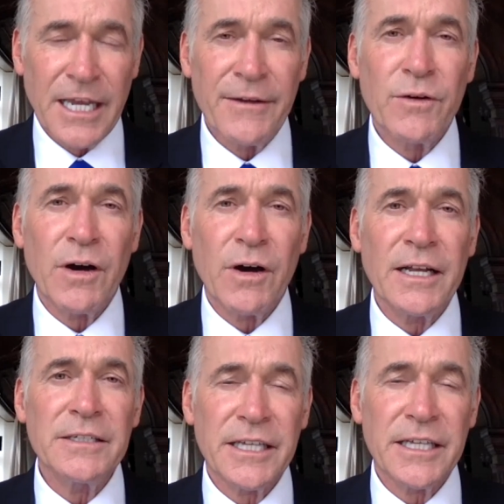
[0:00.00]
If you're
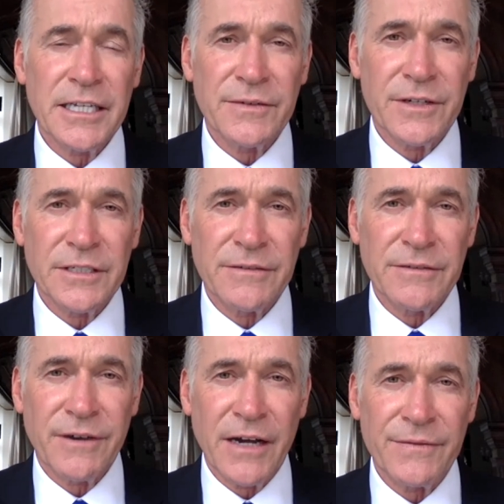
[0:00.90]
under the age of
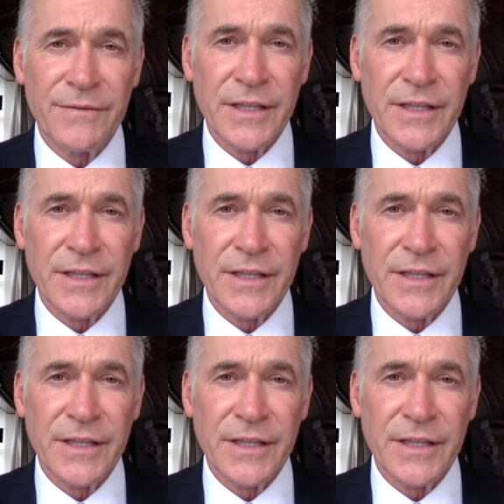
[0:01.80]
35,